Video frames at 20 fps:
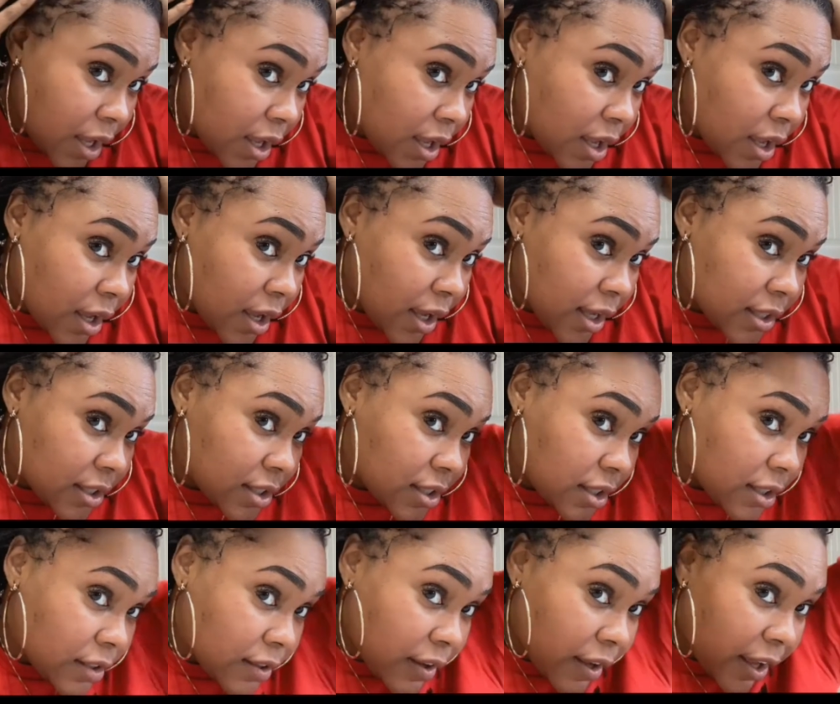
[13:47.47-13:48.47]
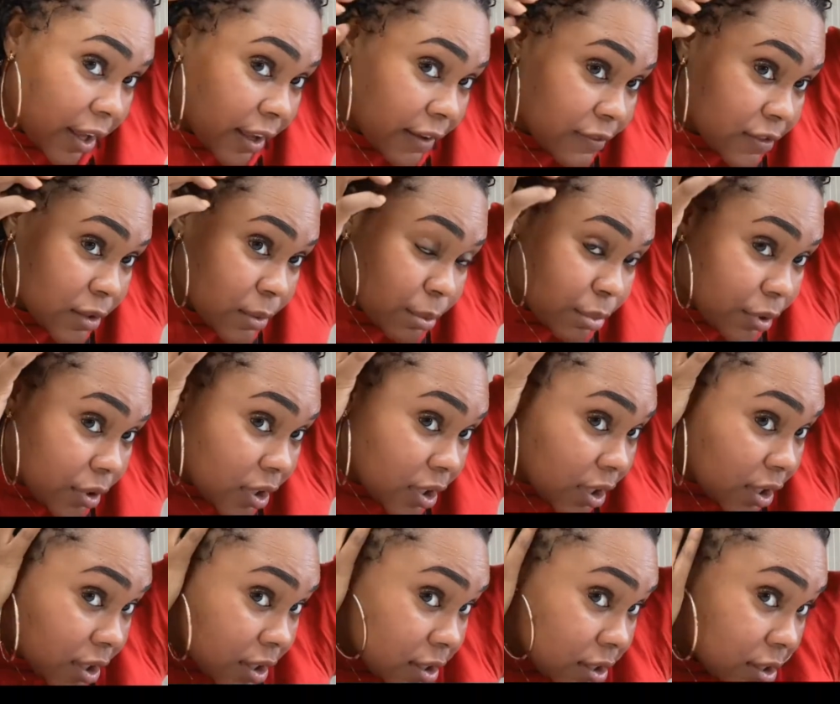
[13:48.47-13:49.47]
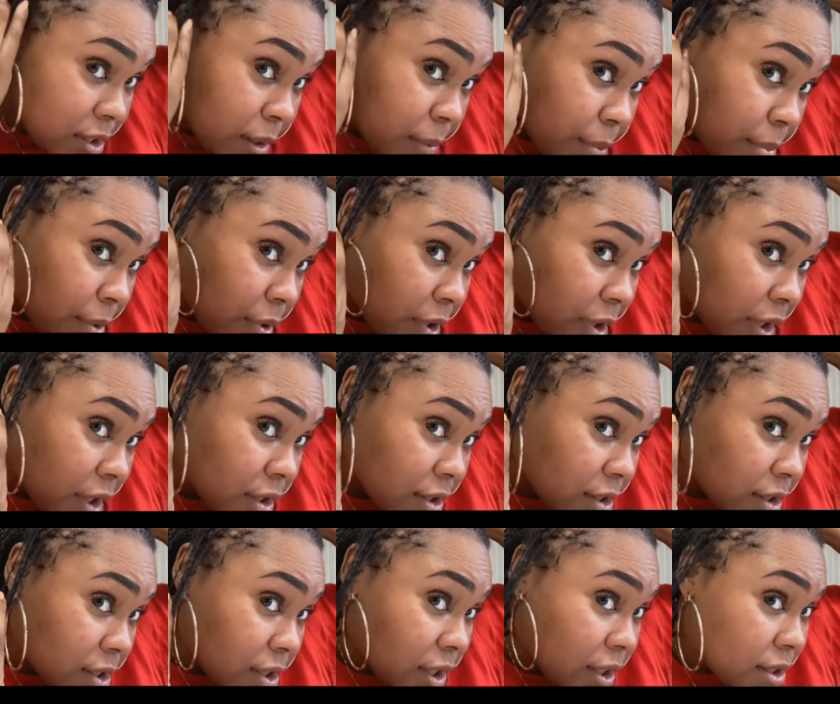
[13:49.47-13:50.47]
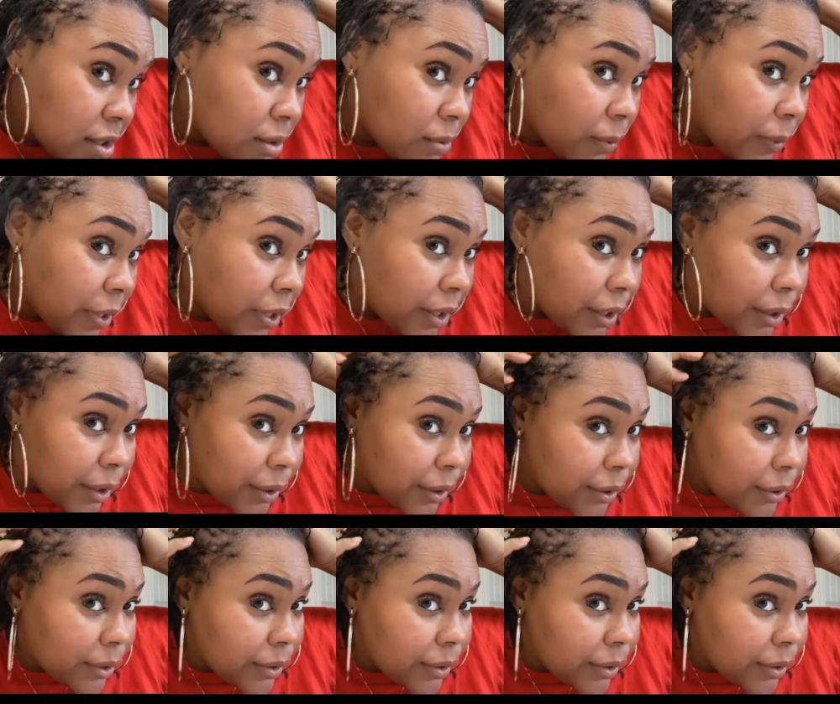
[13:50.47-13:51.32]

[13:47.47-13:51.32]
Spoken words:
I still have some pretty decent parts as well.